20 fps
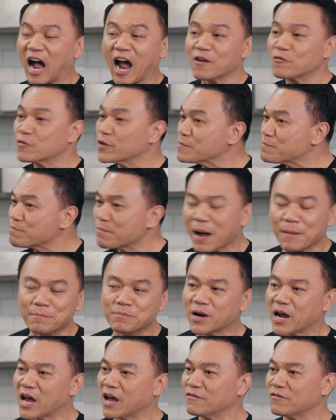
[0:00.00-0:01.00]
I
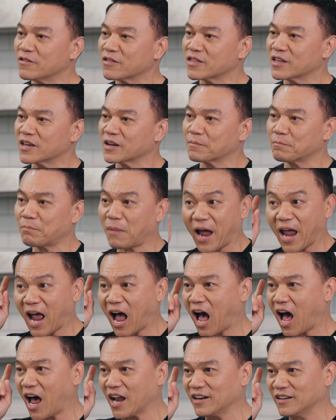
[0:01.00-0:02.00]
remember everything by
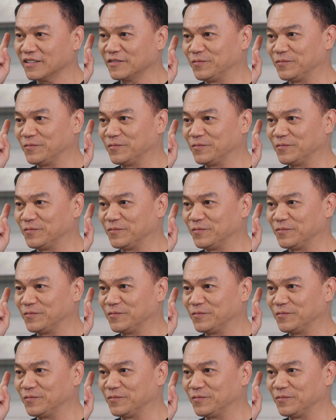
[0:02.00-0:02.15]
heart.